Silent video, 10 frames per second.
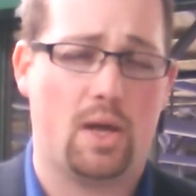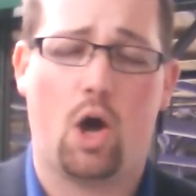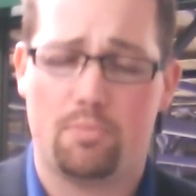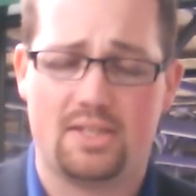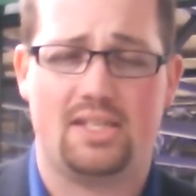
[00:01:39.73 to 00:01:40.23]
We
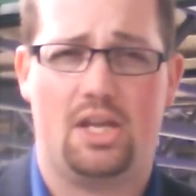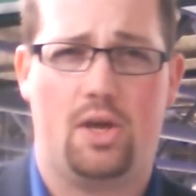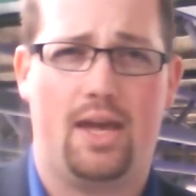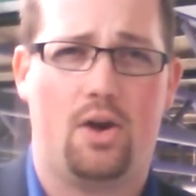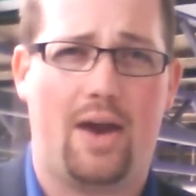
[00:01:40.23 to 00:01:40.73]
hope to see
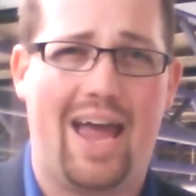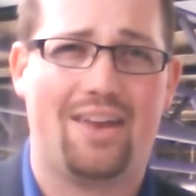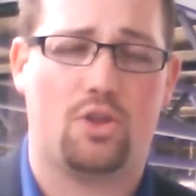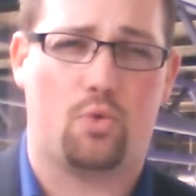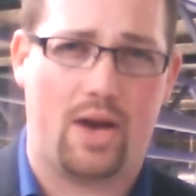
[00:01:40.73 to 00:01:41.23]
you here
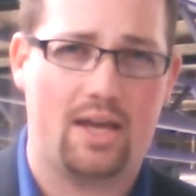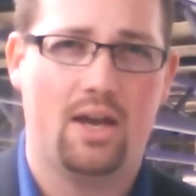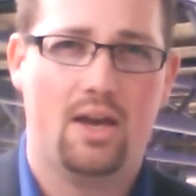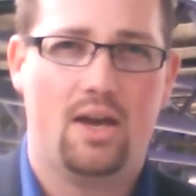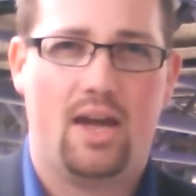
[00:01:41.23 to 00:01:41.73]
at the rink.